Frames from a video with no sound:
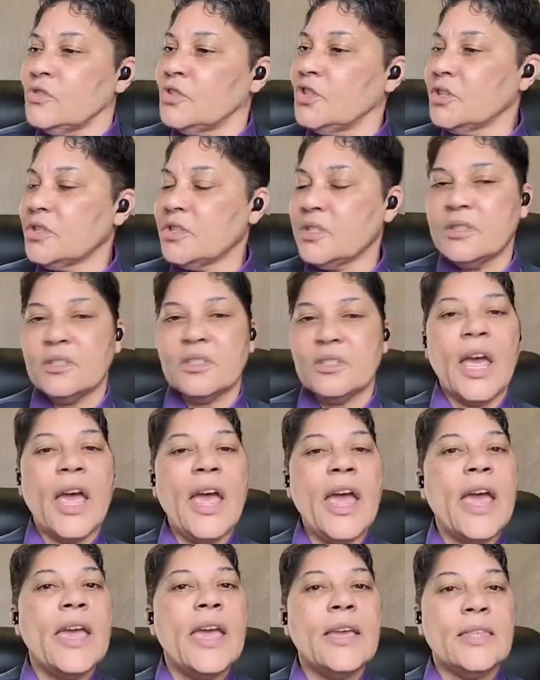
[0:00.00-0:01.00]
just
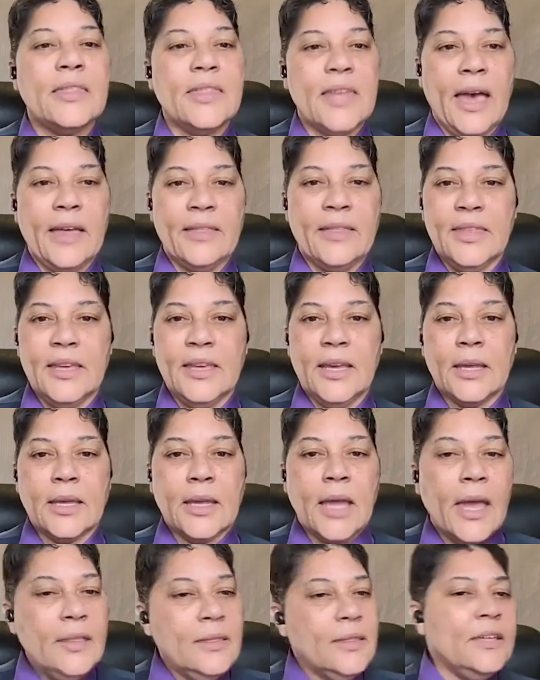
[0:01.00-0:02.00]
take that
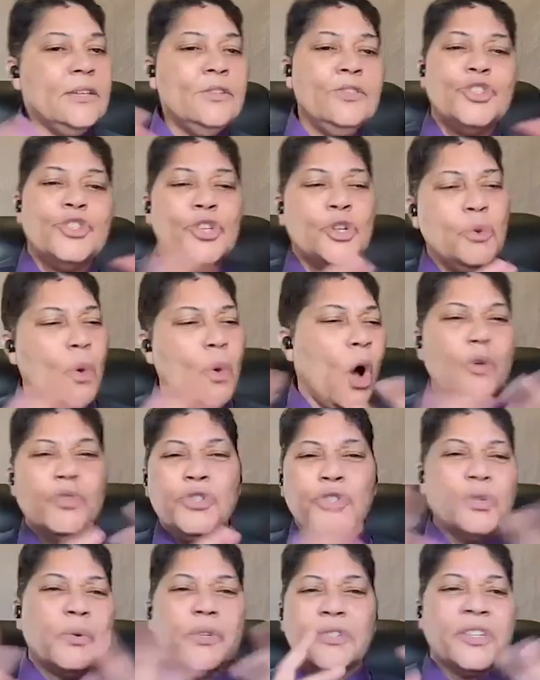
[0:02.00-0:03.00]
thing and then do all
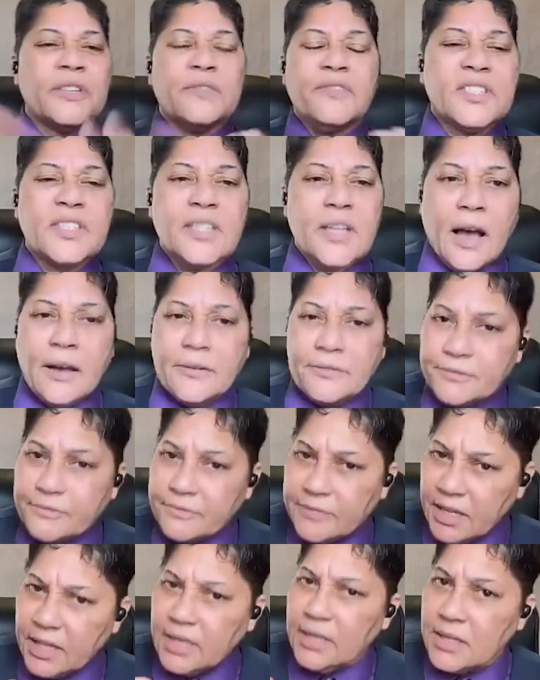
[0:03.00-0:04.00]
sorts of stuff
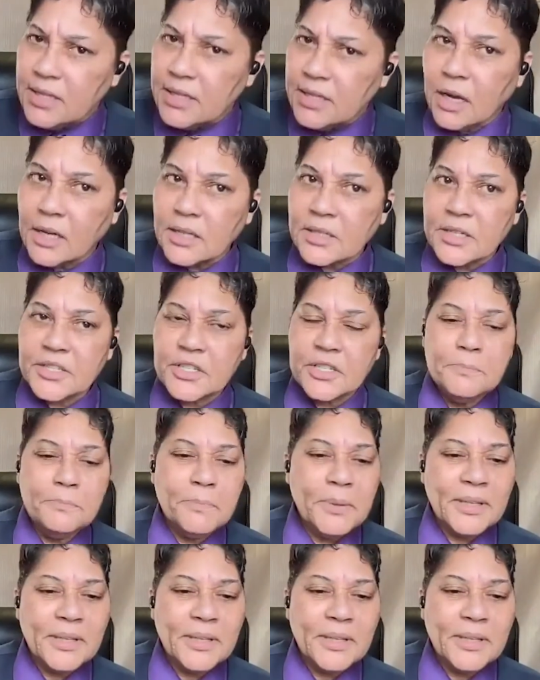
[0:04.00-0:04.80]
in the audition.